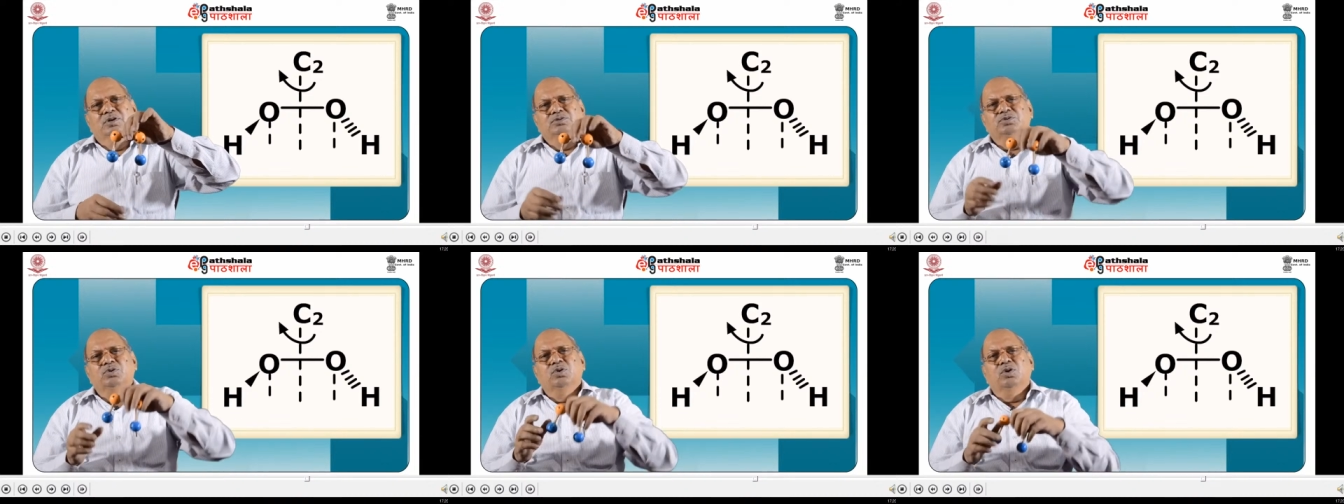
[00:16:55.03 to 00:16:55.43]

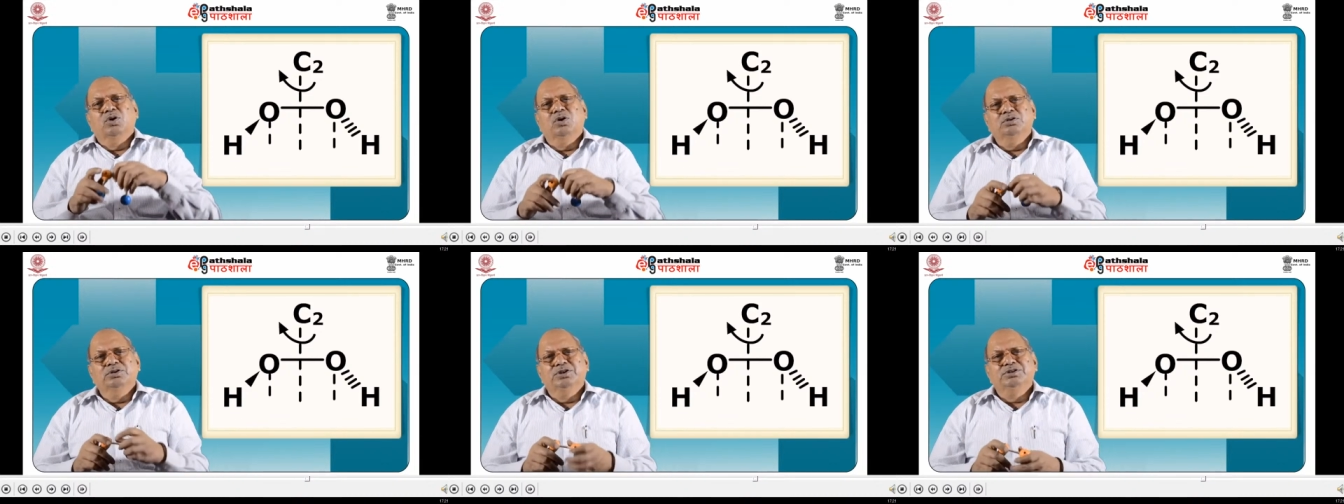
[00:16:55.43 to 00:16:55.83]
So,
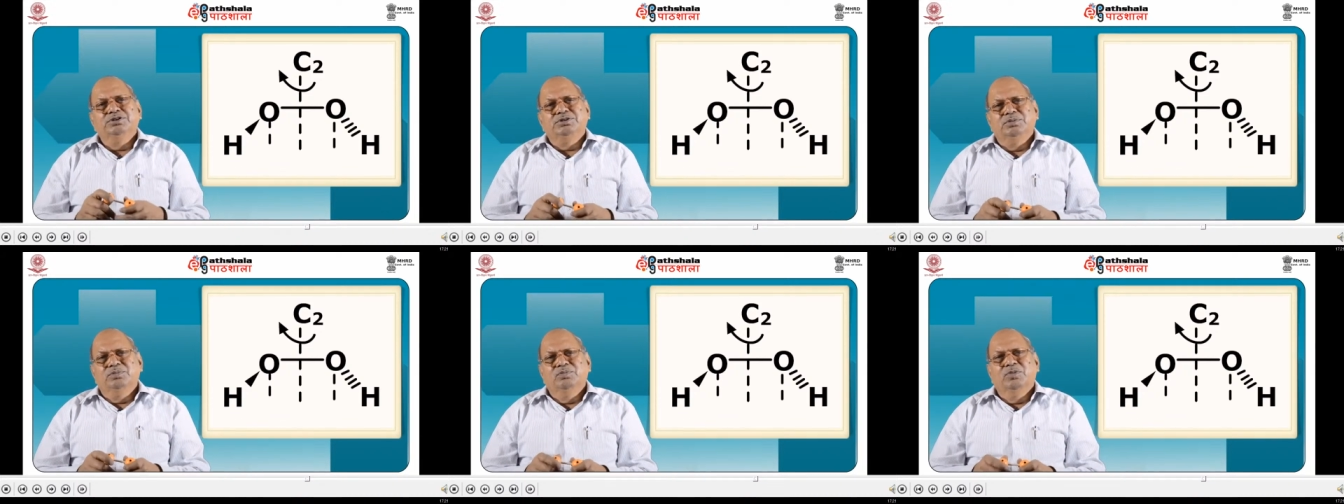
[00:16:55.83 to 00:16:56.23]
all
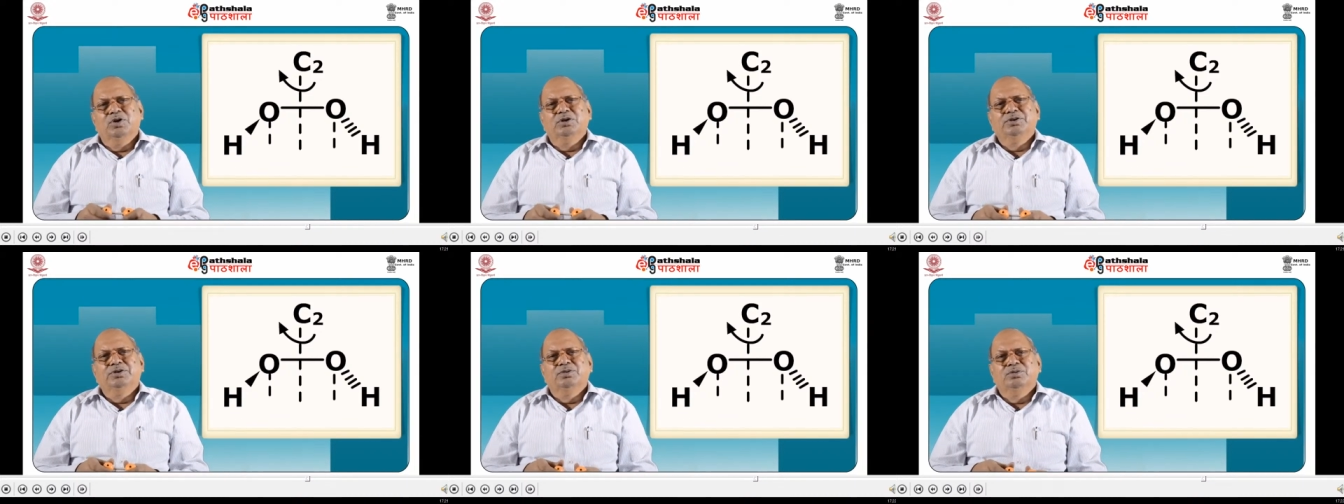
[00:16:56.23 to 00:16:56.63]
these
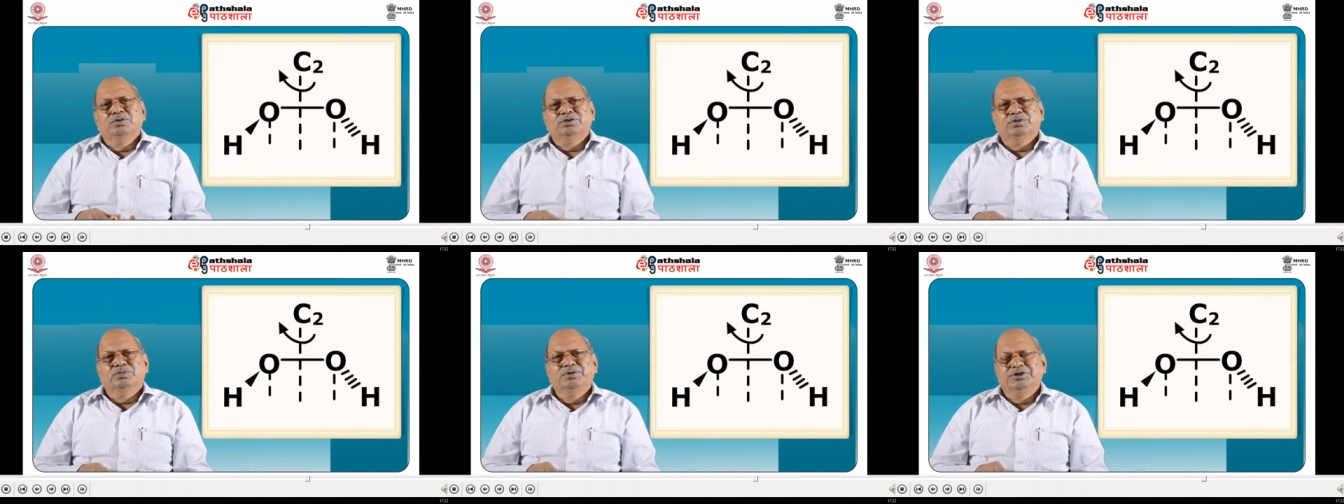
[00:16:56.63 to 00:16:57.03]

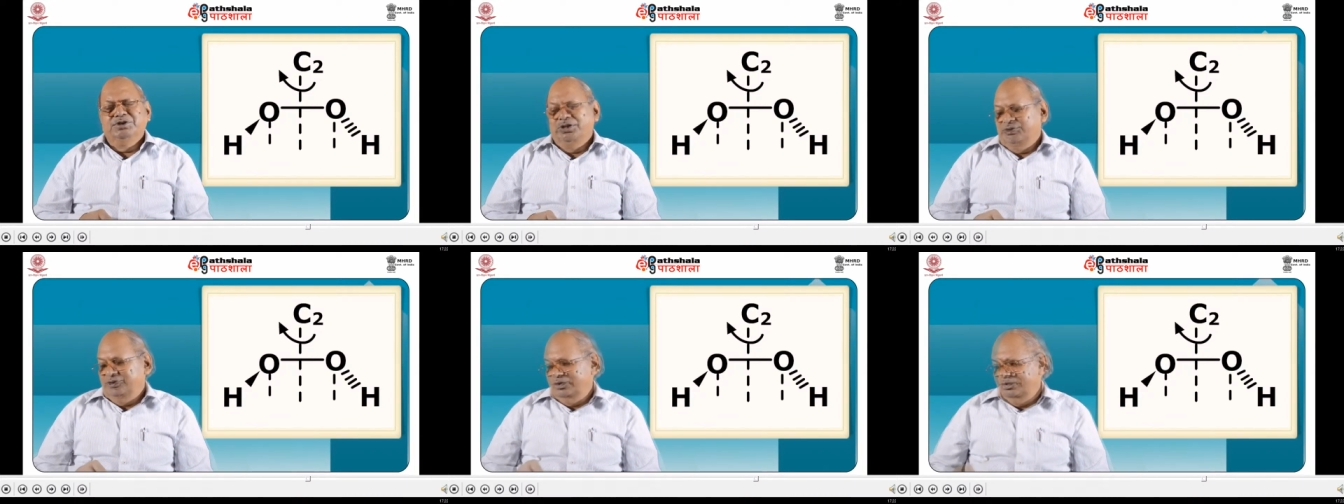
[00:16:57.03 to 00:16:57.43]
molecules which
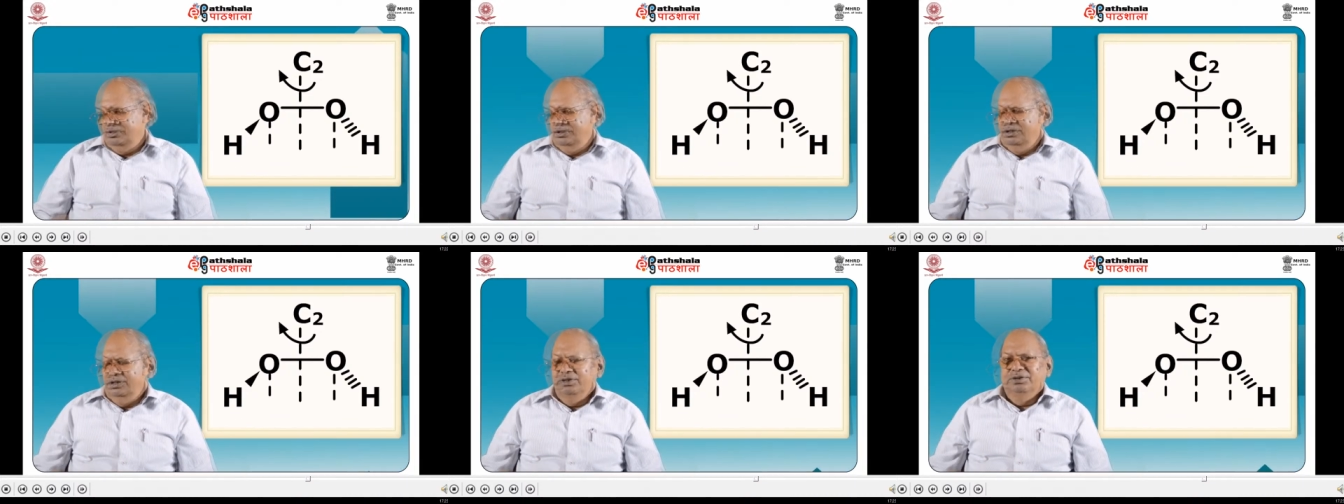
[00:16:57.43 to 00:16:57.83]
are shown,
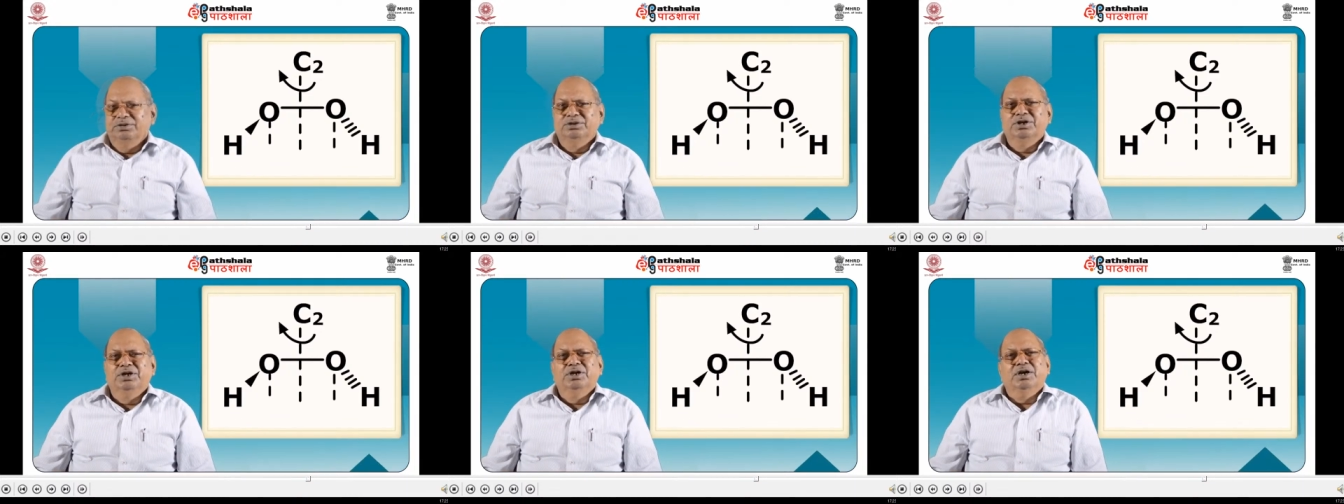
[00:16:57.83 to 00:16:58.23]

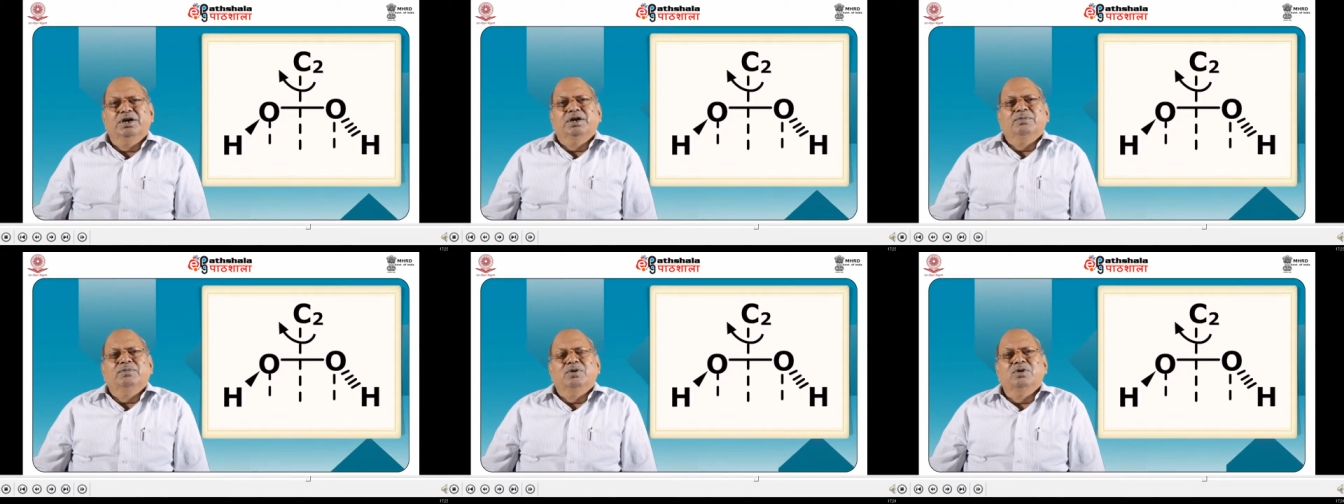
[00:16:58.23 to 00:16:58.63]
they
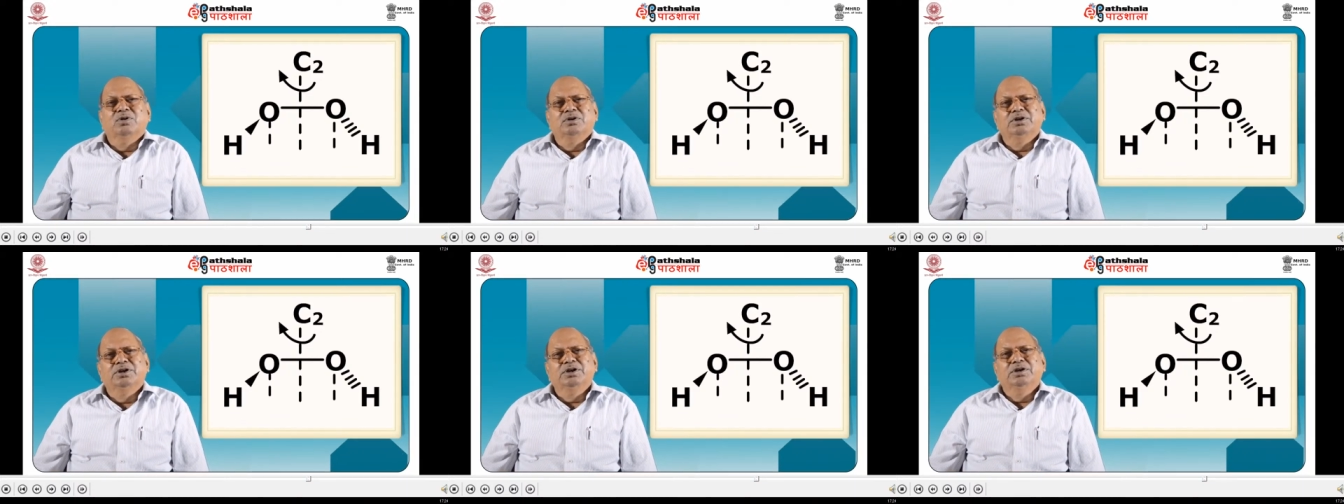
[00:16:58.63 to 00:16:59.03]
have
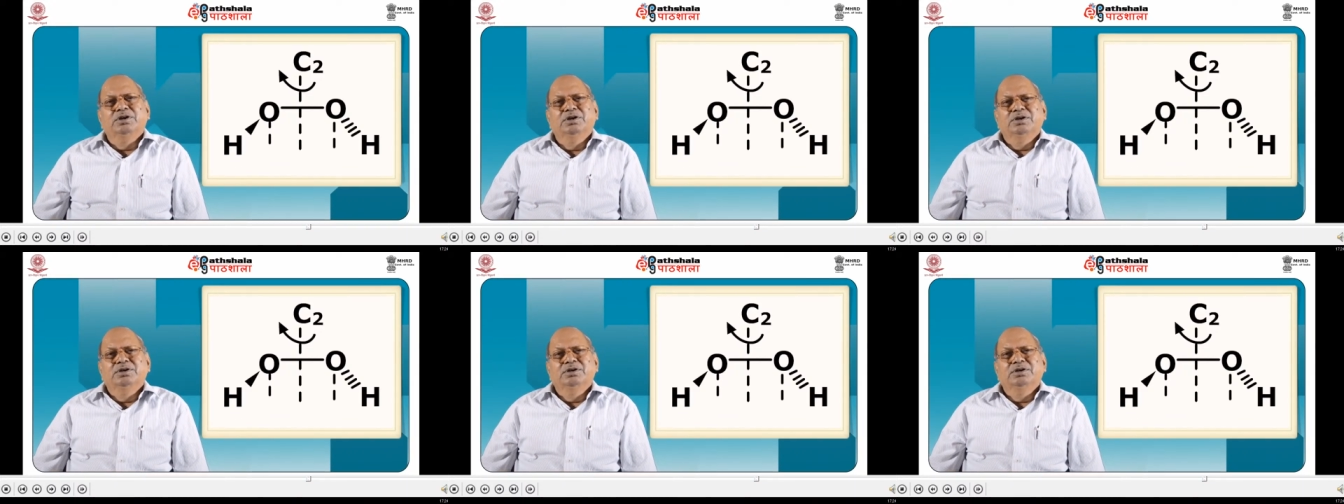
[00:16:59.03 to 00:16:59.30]
only